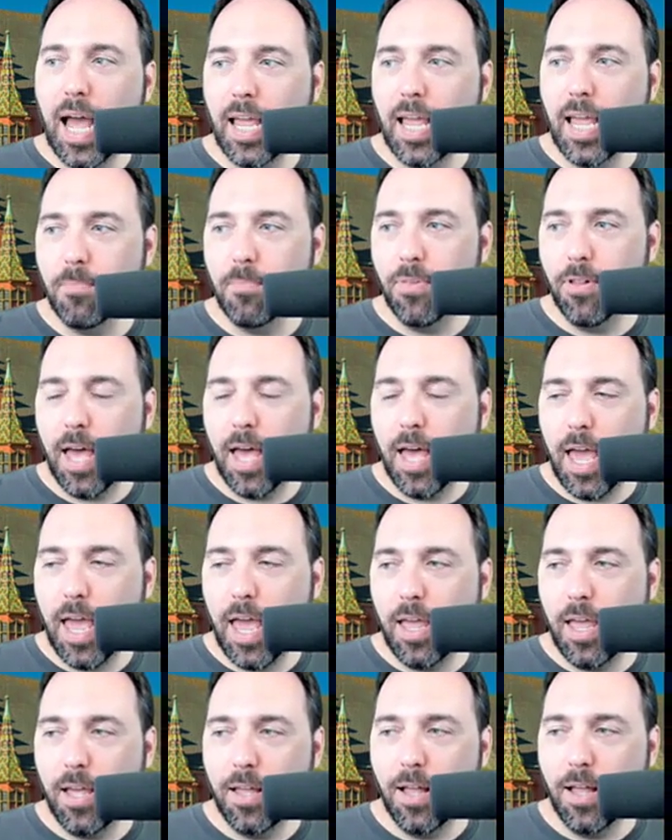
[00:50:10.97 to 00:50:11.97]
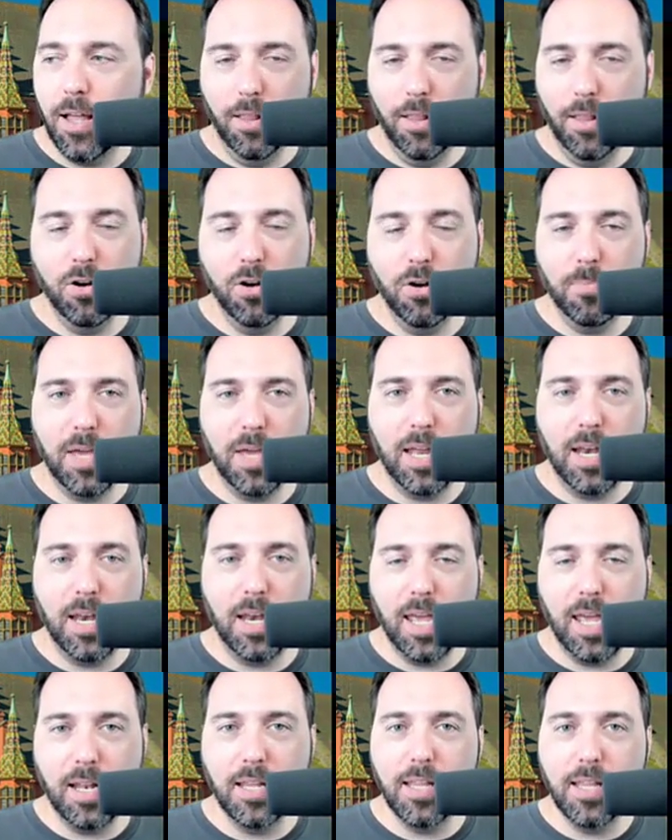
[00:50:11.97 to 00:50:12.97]
so that I can play a
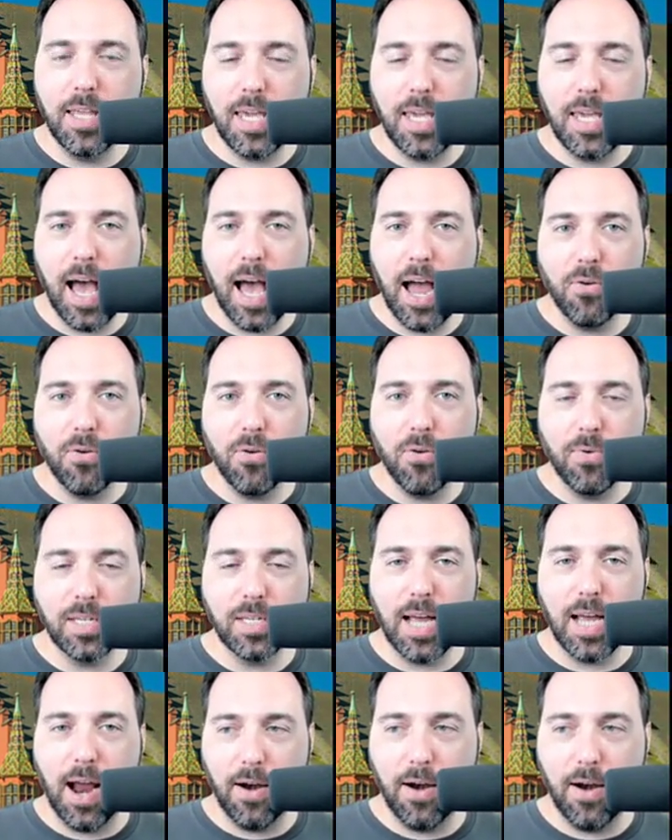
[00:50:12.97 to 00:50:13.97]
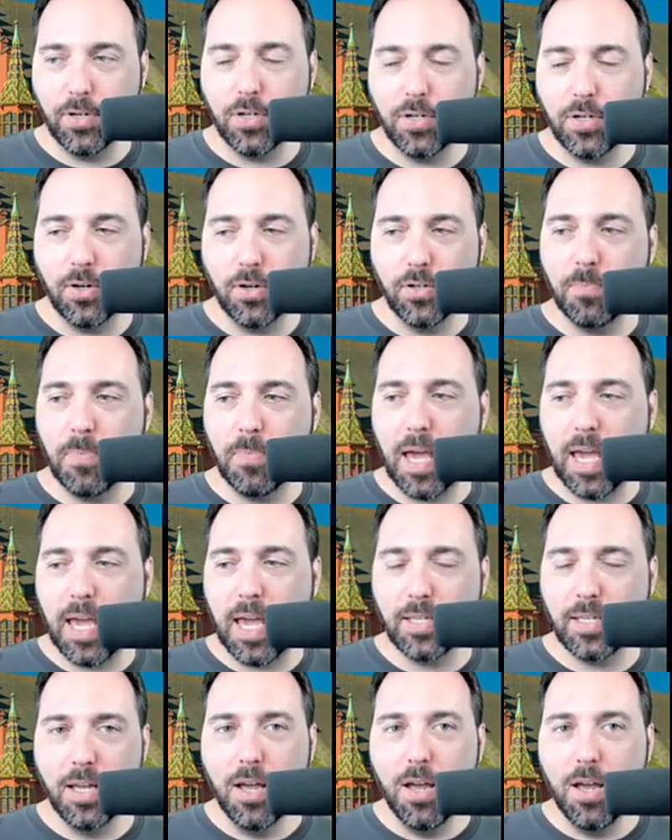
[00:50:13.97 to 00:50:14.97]
little bit in the higher risk, higher
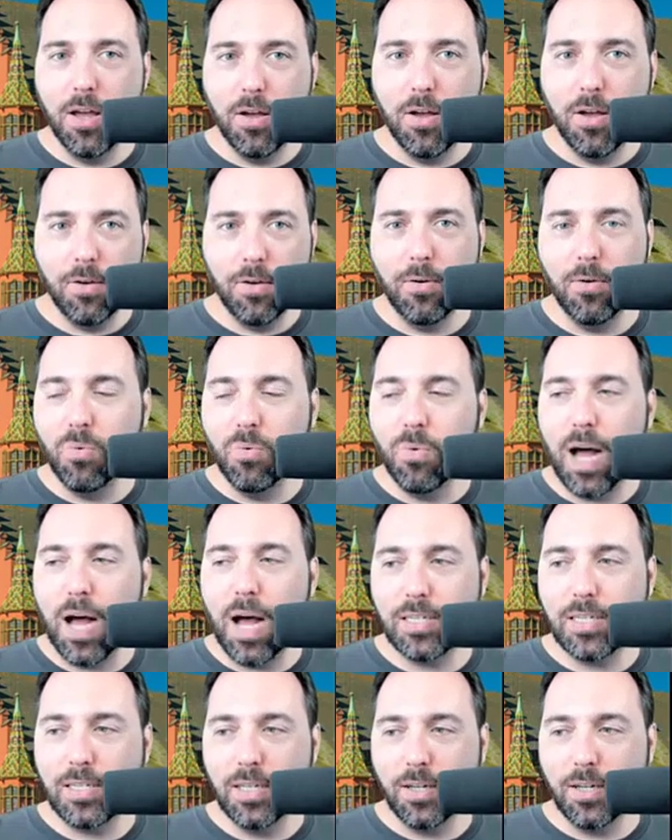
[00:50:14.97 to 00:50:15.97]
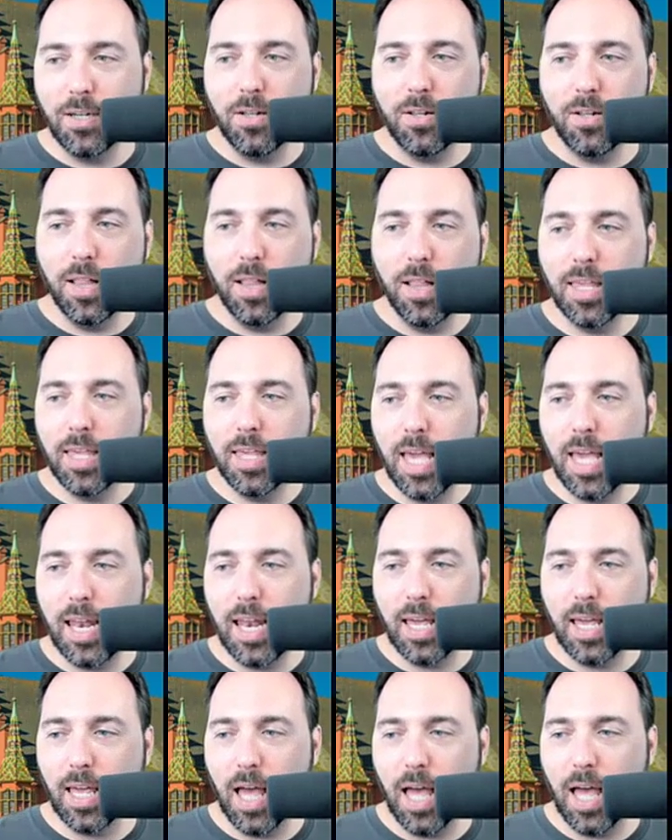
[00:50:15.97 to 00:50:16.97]
return space while
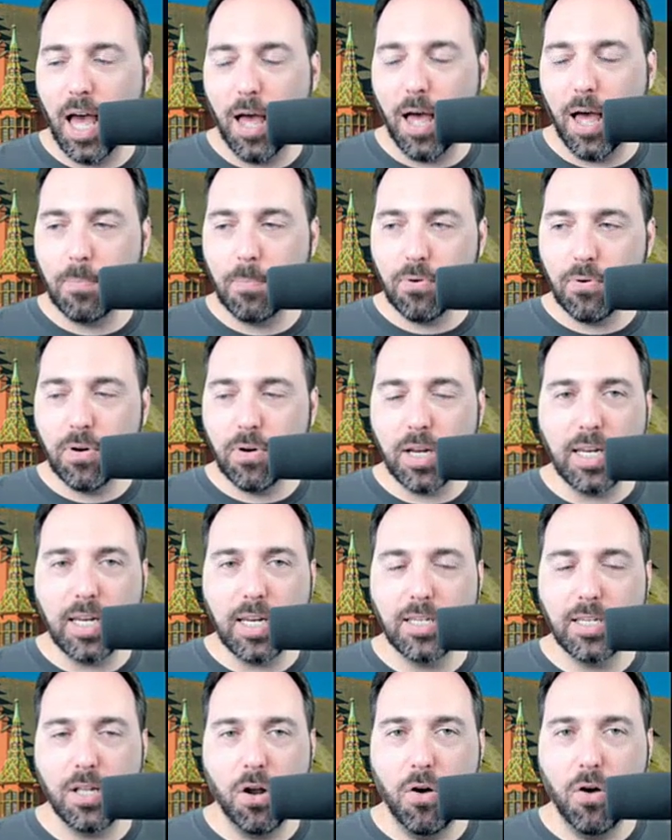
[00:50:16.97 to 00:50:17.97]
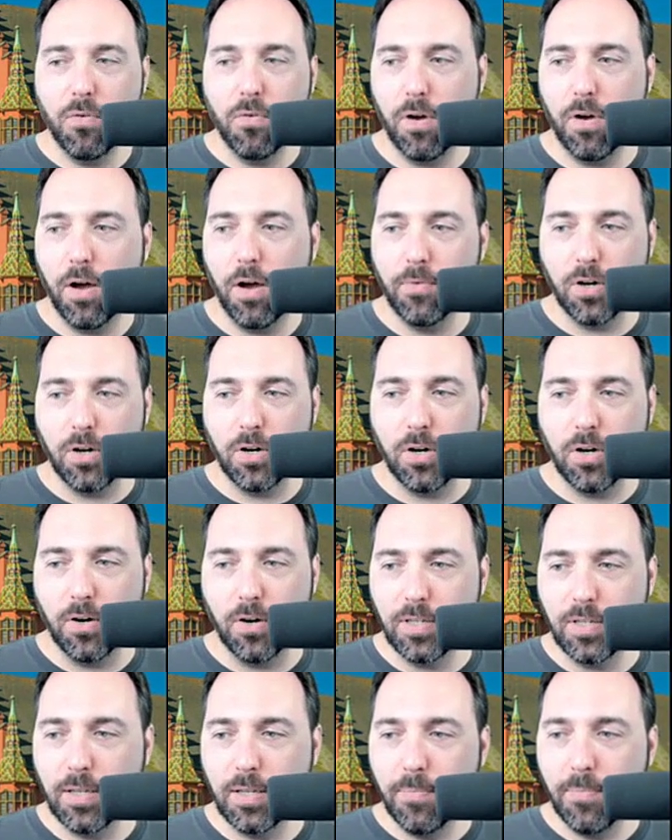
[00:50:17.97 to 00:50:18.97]
still getting pretty decent
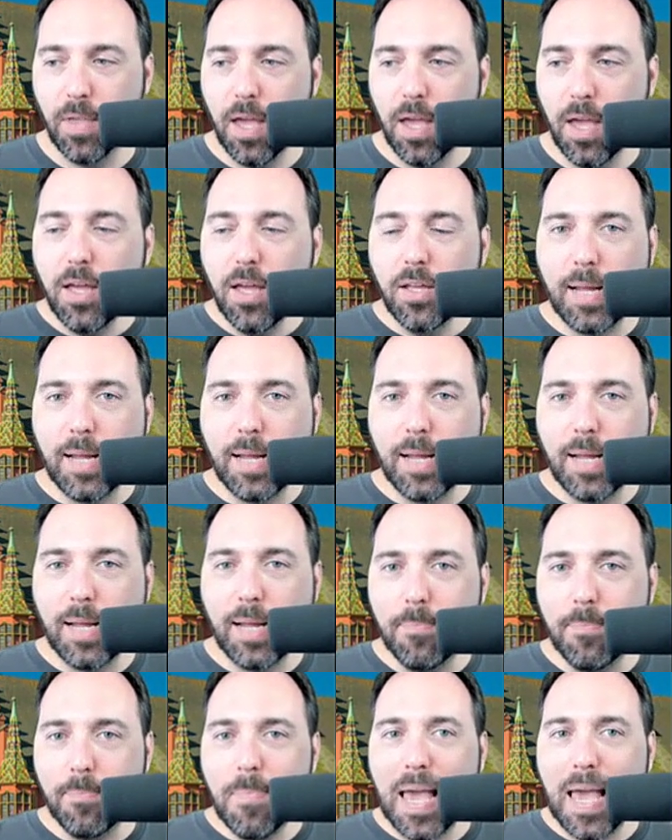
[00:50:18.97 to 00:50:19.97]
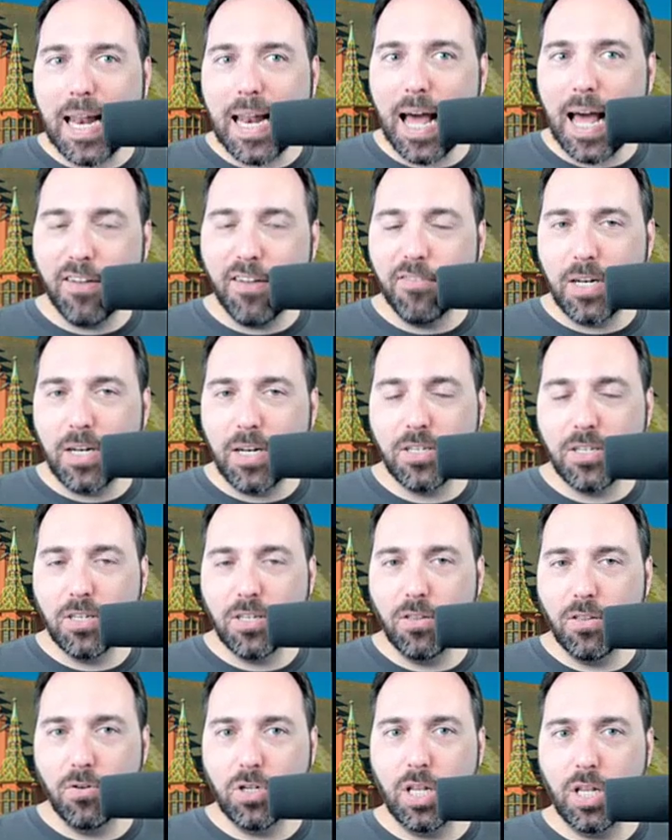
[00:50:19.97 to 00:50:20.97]
overall returns. So that may
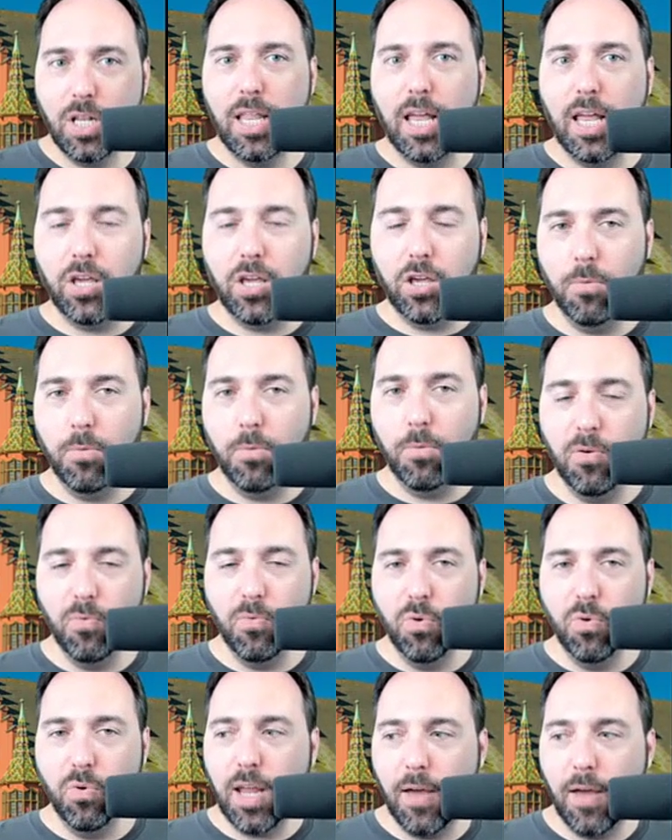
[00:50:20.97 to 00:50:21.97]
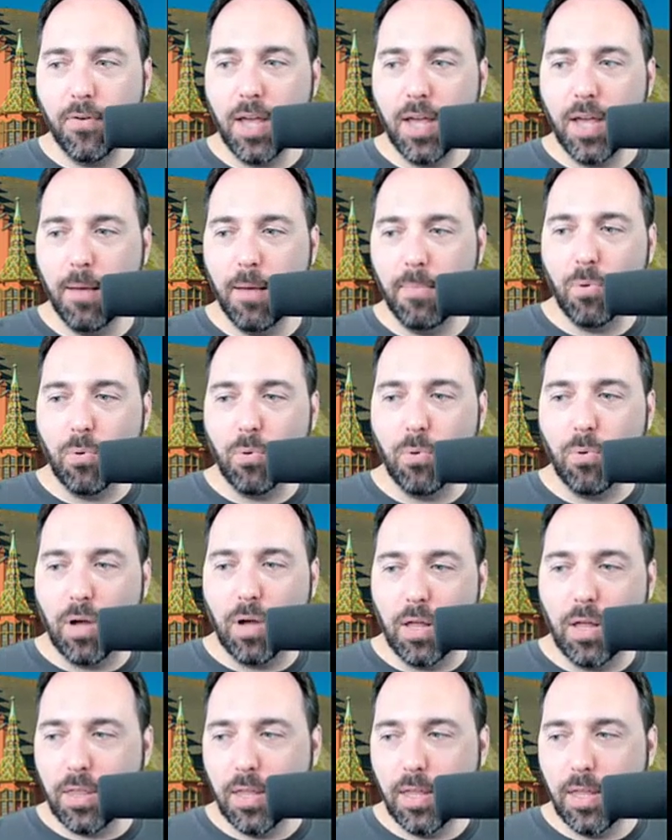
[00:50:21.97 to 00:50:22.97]
not have been a solution that a human would have
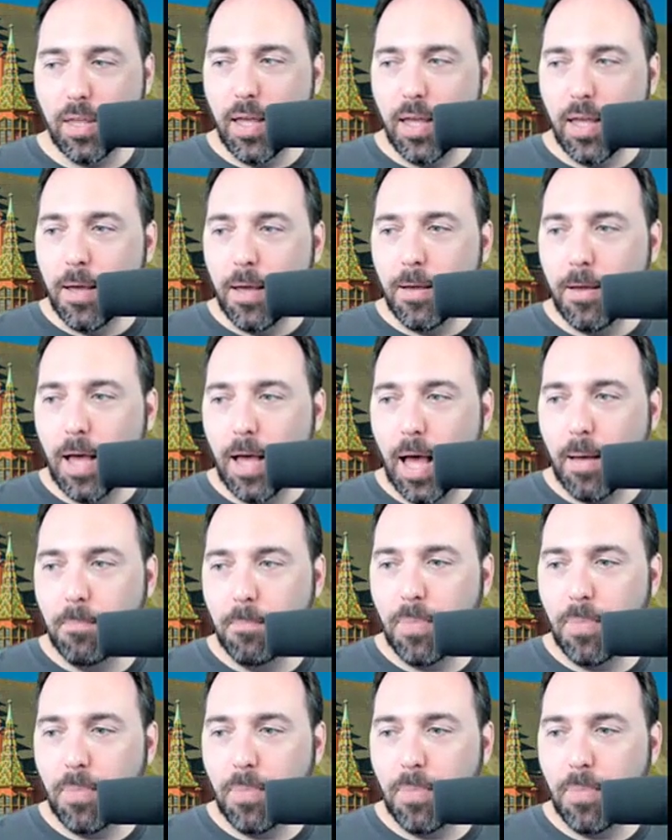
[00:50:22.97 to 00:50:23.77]
come up with,